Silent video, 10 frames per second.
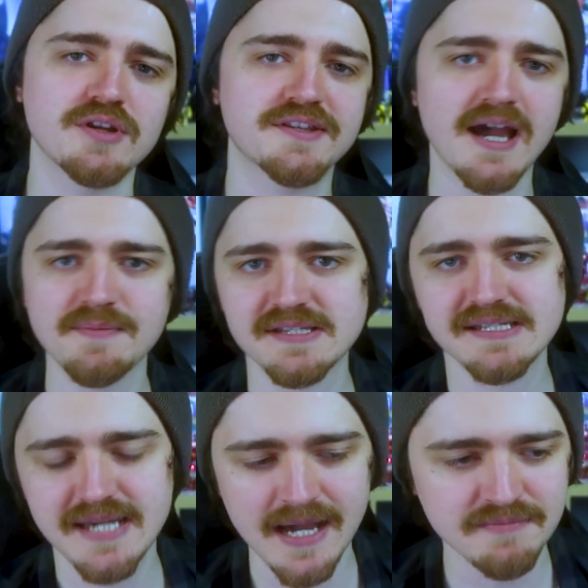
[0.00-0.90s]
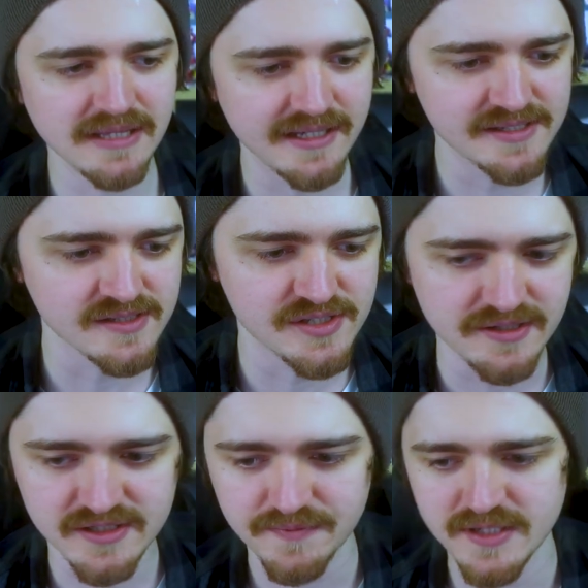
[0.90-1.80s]
the time has come, ladies and
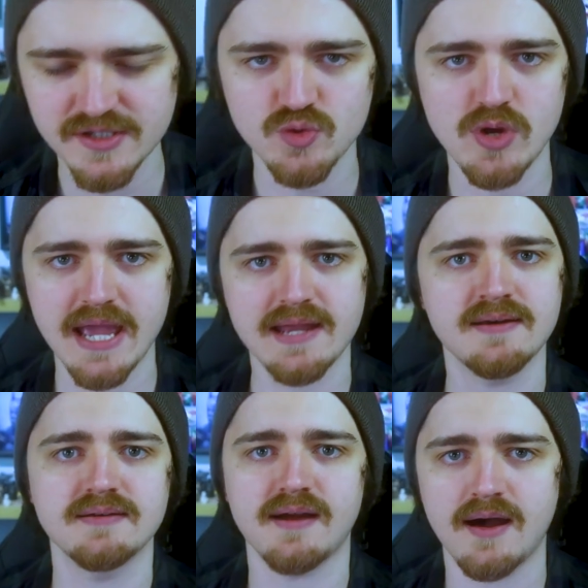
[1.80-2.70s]
gentlemen, to end